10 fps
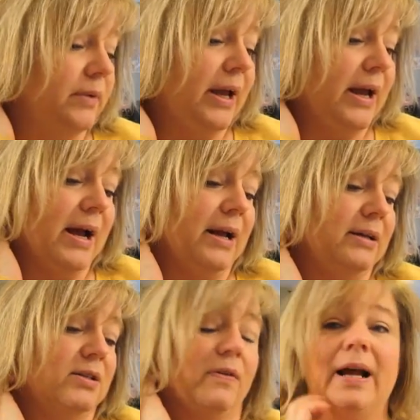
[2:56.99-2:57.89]

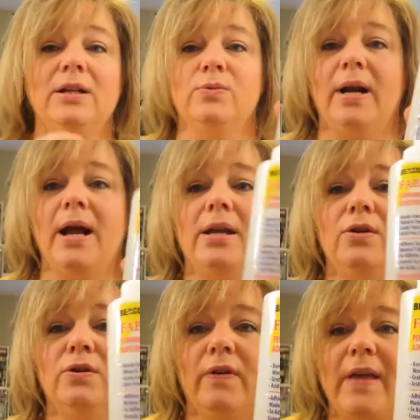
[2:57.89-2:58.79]
And so that's what I
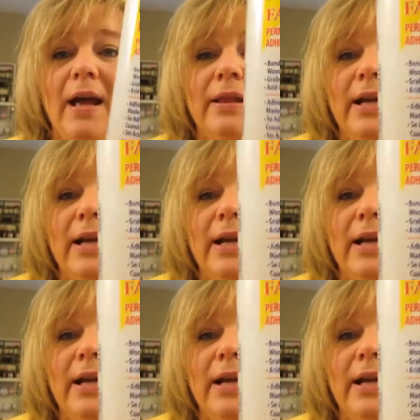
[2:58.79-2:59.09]
use for that.